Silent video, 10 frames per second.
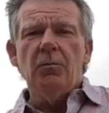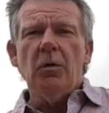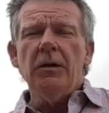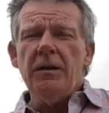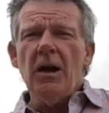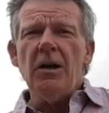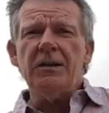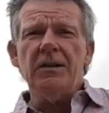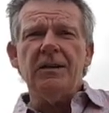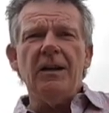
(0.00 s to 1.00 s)
One of the
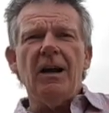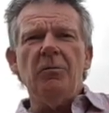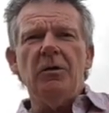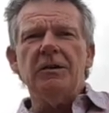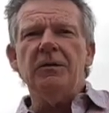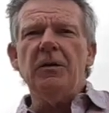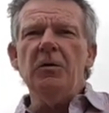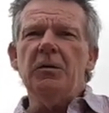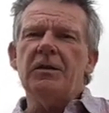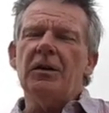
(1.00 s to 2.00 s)
artists that I want to
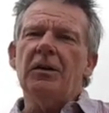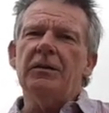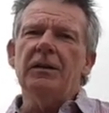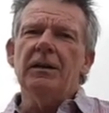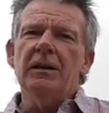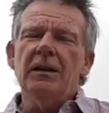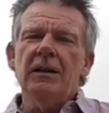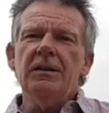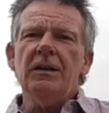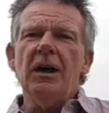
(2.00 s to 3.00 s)
focus on
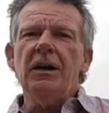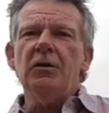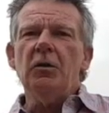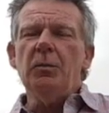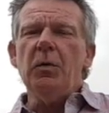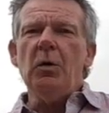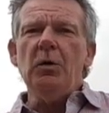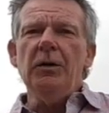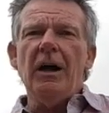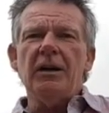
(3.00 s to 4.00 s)
is a guy called
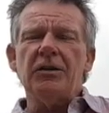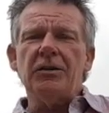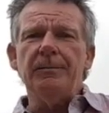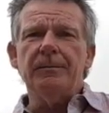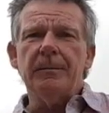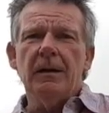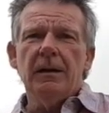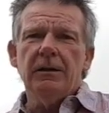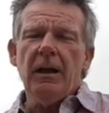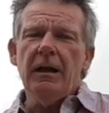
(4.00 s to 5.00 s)
Paul Nash.
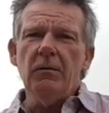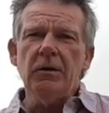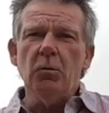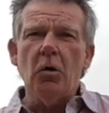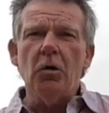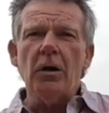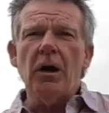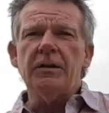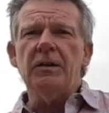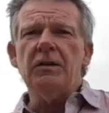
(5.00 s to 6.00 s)
Now he was a war
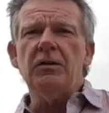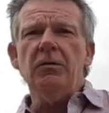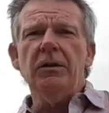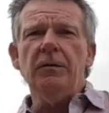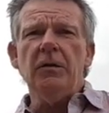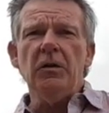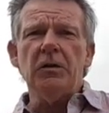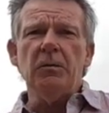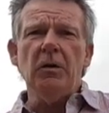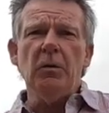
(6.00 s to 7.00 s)
artist during the
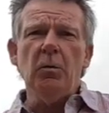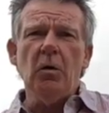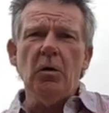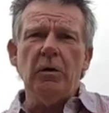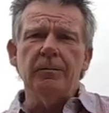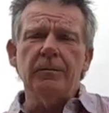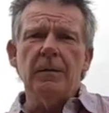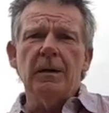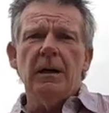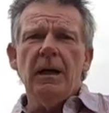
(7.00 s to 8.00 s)
First World War.
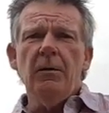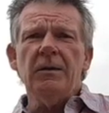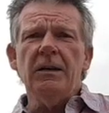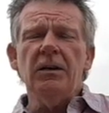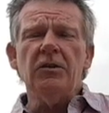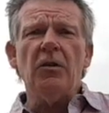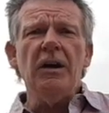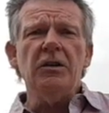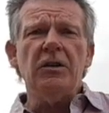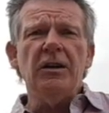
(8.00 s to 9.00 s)
He was in the
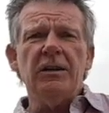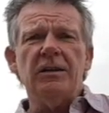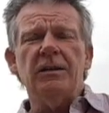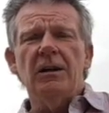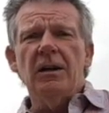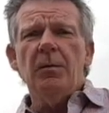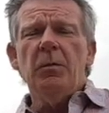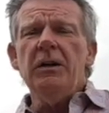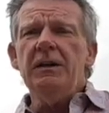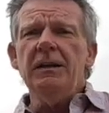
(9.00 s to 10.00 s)
trenches
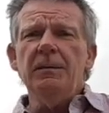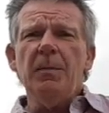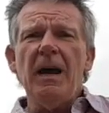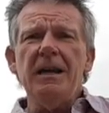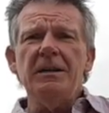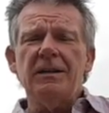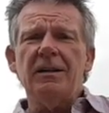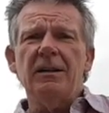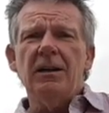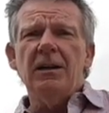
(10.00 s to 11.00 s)
but he didn't
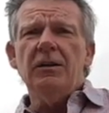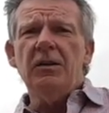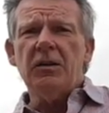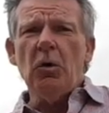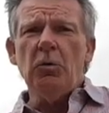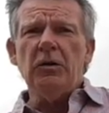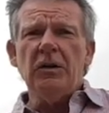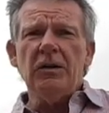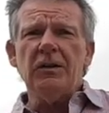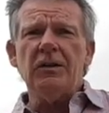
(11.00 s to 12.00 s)
paint the
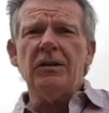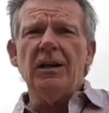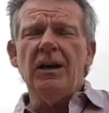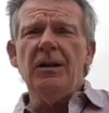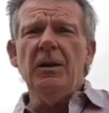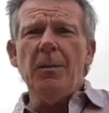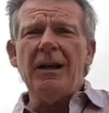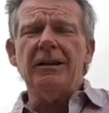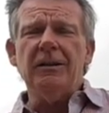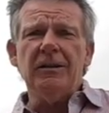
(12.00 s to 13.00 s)
soldiers and the
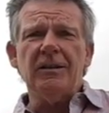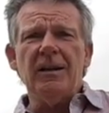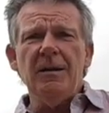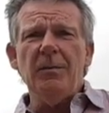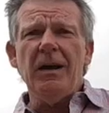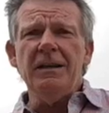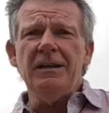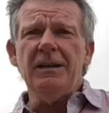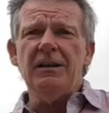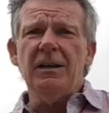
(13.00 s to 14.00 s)
battles. He
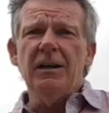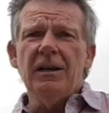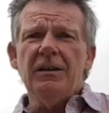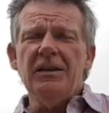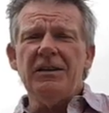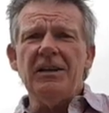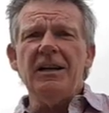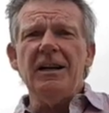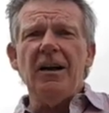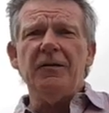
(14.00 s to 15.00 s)
painted the
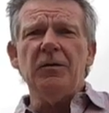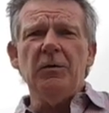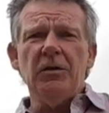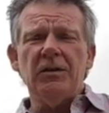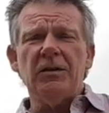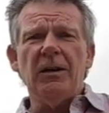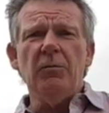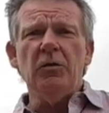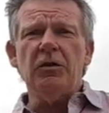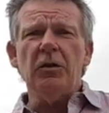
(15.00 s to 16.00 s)
scene afterwards
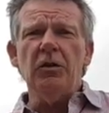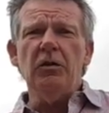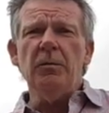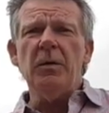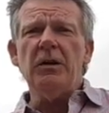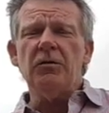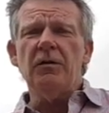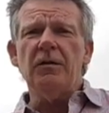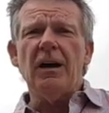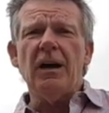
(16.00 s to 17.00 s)
and we'll show you a picture
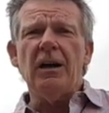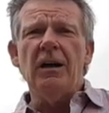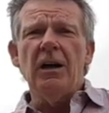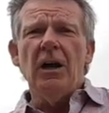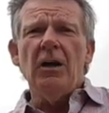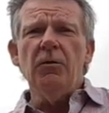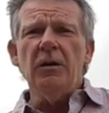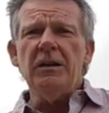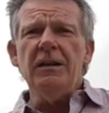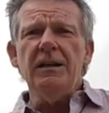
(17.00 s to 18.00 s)
of that. And the
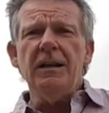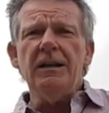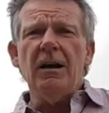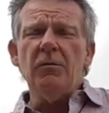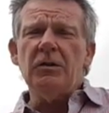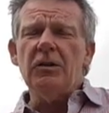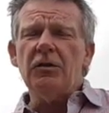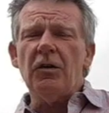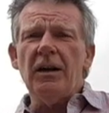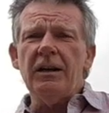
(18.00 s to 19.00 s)
reason he did that was to
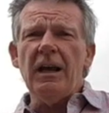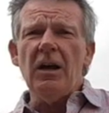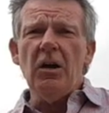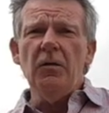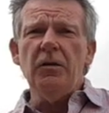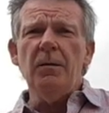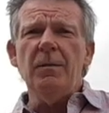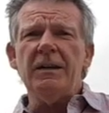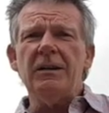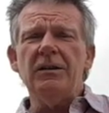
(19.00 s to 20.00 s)
try and get over the
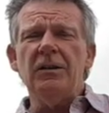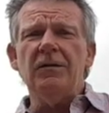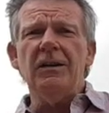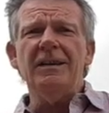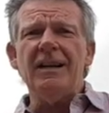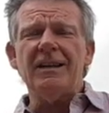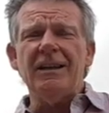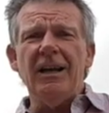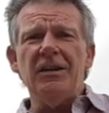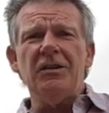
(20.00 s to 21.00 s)
message of the
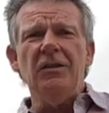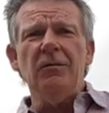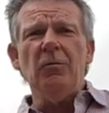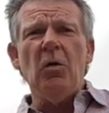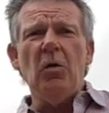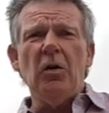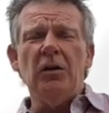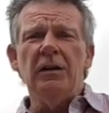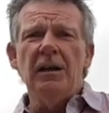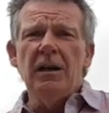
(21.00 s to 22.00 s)
desolation of war.
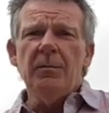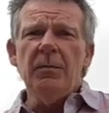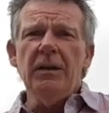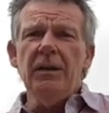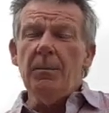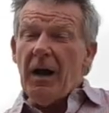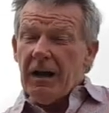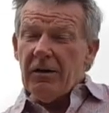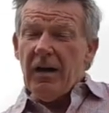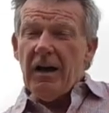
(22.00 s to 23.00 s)
But in the
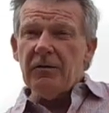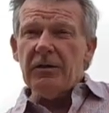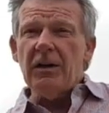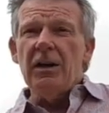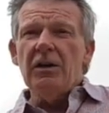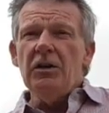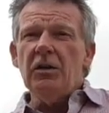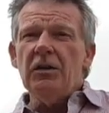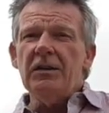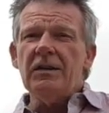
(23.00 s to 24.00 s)
background you
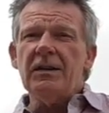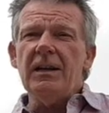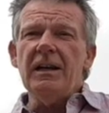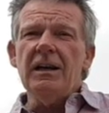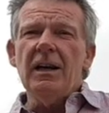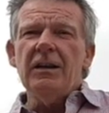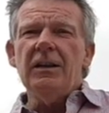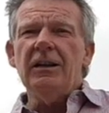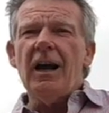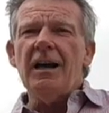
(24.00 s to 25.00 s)
can see
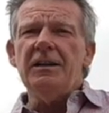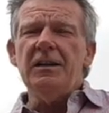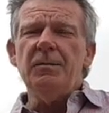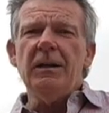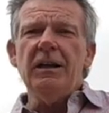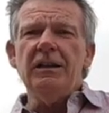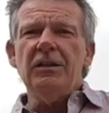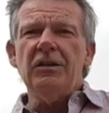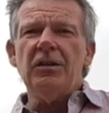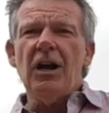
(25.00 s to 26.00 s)
the light is beginning
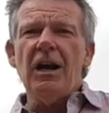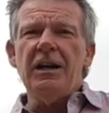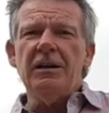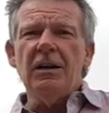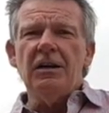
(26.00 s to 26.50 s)
to shine.